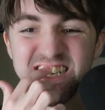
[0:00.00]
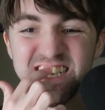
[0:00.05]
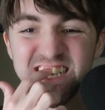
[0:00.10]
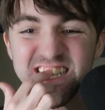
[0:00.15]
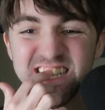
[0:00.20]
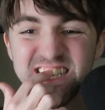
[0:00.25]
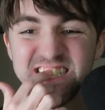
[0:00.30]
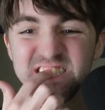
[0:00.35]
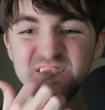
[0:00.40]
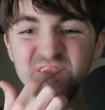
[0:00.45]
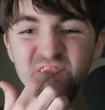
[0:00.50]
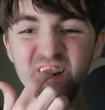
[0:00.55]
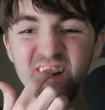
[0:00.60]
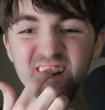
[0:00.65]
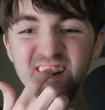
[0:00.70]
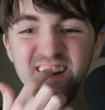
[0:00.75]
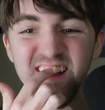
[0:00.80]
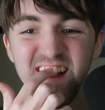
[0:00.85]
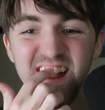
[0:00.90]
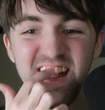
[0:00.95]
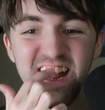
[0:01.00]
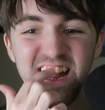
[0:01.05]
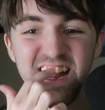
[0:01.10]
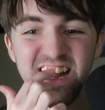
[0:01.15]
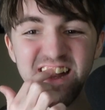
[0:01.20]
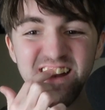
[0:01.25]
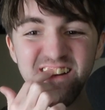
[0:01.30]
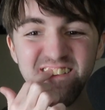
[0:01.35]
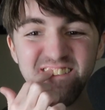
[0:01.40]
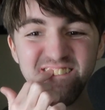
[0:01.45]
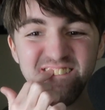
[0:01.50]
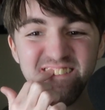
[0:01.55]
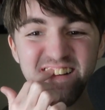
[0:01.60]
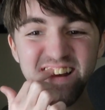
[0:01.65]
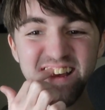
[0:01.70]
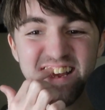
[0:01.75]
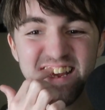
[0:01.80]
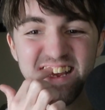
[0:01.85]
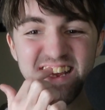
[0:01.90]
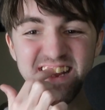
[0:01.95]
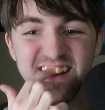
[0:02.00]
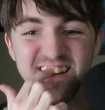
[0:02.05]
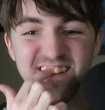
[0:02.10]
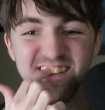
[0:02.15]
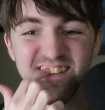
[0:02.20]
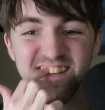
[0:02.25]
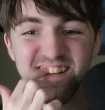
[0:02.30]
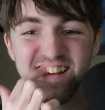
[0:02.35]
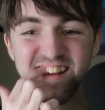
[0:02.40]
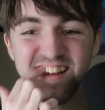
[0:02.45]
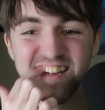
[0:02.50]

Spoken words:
This part right here